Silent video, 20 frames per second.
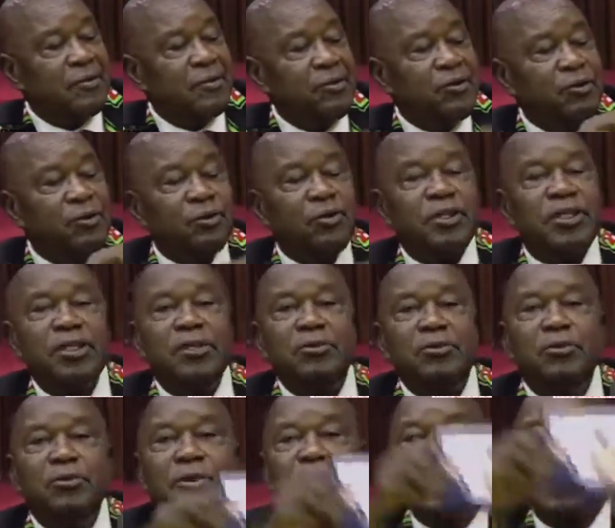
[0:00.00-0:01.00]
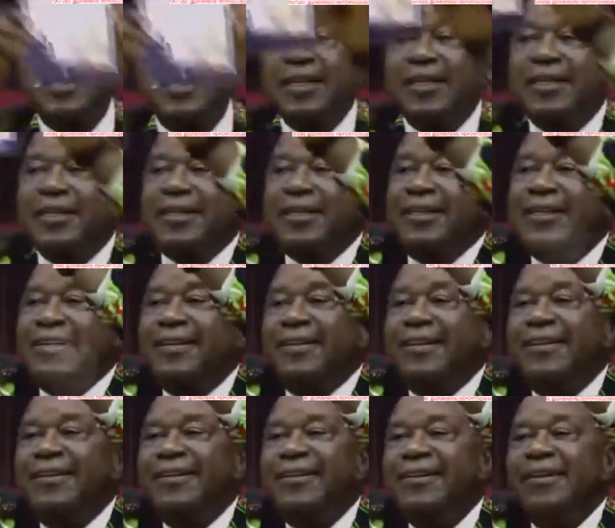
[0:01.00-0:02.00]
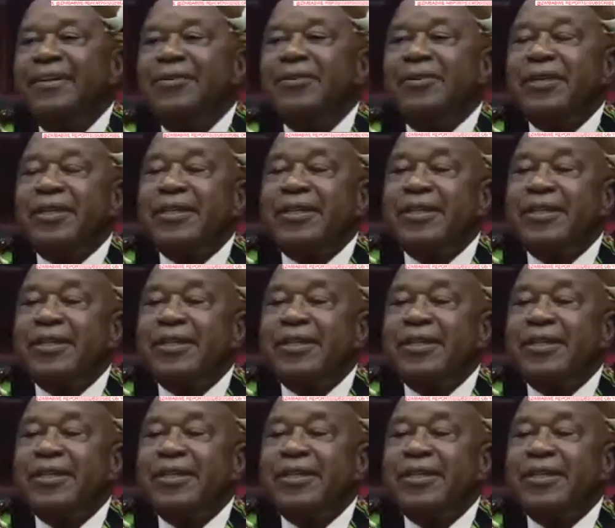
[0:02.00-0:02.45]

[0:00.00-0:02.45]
Do you see whom he is greeting? You can